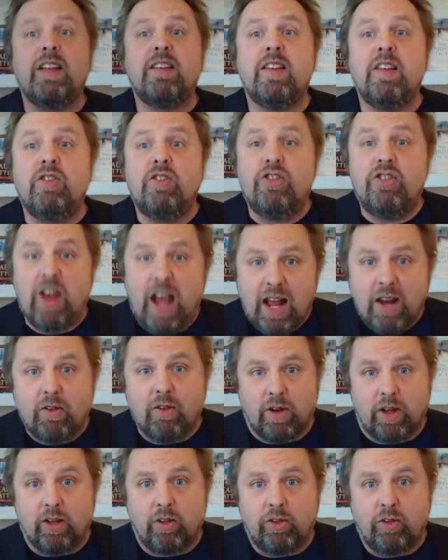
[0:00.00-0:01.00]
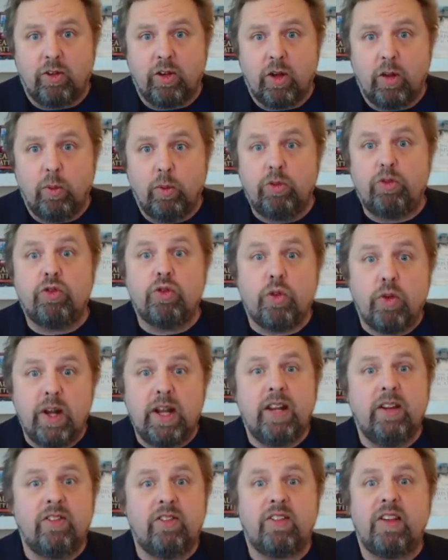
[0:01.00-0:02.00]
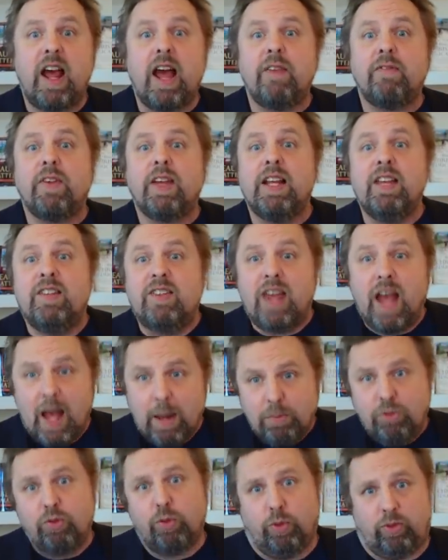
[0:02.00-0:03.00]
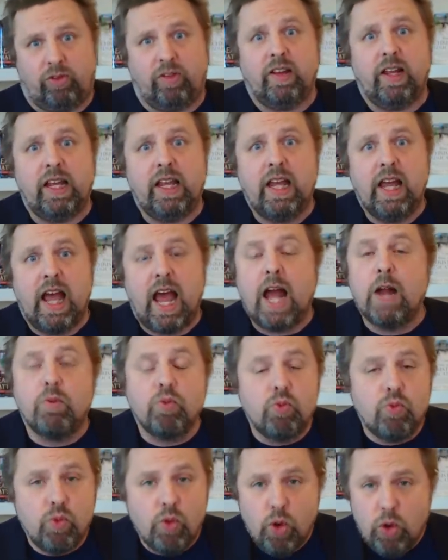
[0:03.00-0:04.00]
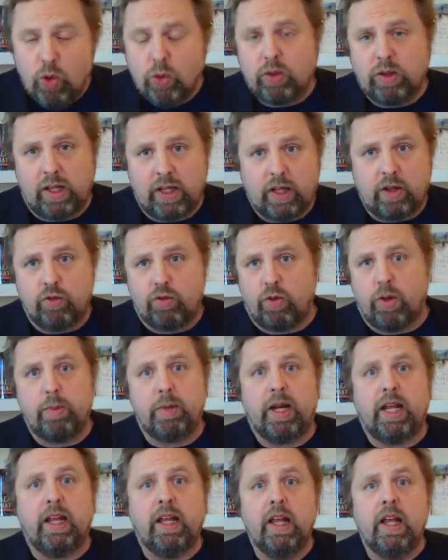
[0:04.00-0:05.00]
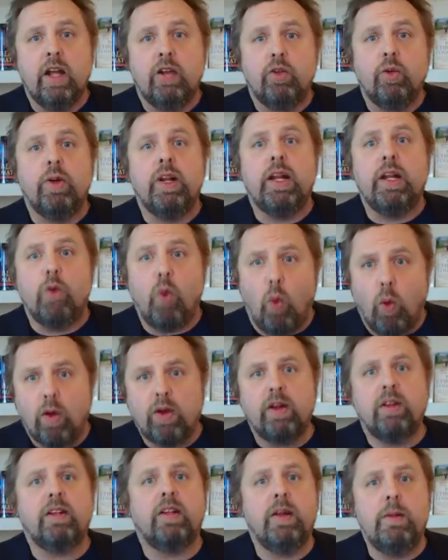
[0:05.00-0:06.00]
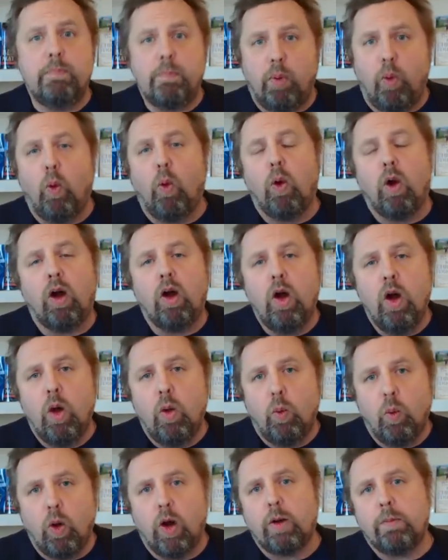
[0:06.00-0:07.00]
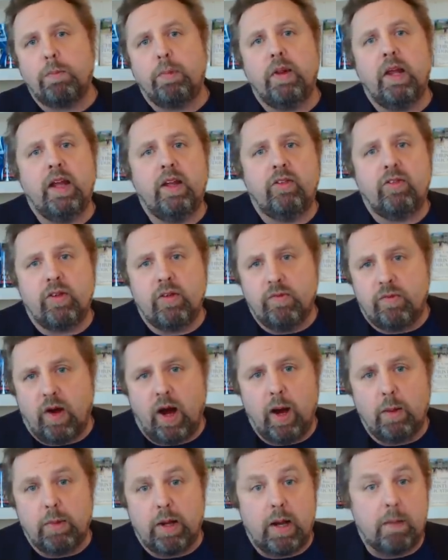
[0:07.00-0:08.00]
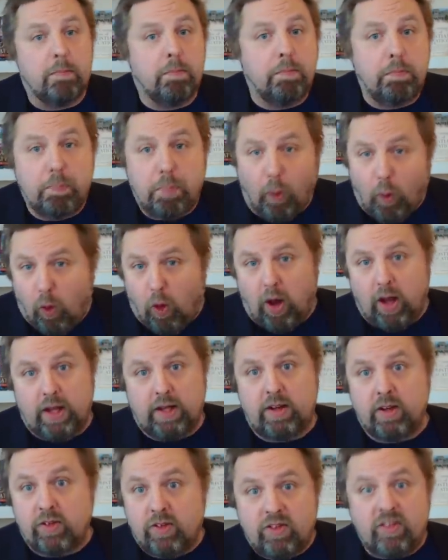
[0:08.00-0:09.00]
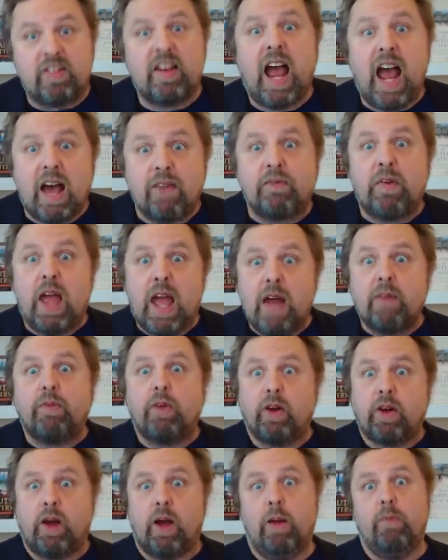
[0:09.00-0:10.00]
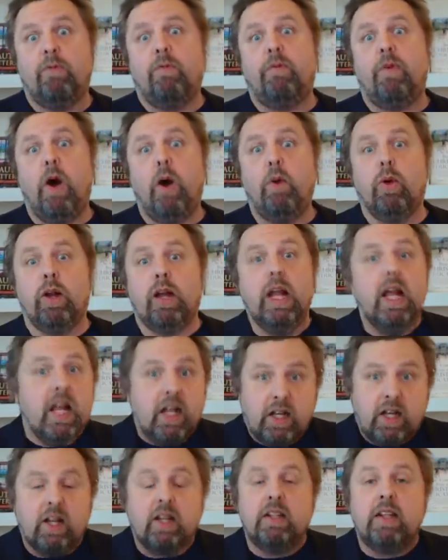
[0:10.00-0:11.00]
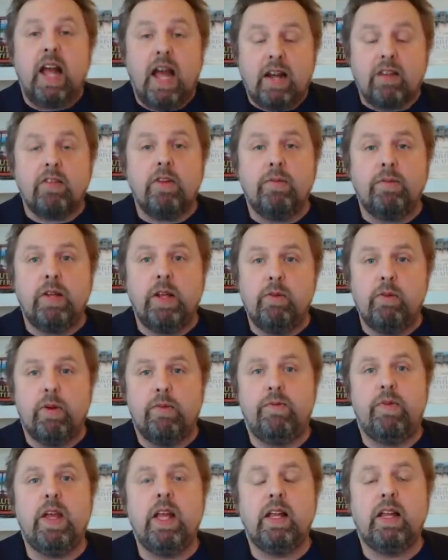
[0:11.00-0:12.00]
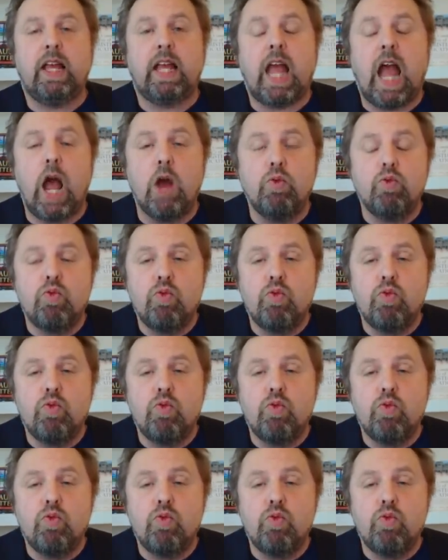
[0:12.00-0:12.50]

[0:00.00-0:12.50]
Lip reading: that DeGeneres was treating staff contemptuously and rudely contributing to an inordinately poor workplace environment. Boy, did staff ever come forward, collectively revealing a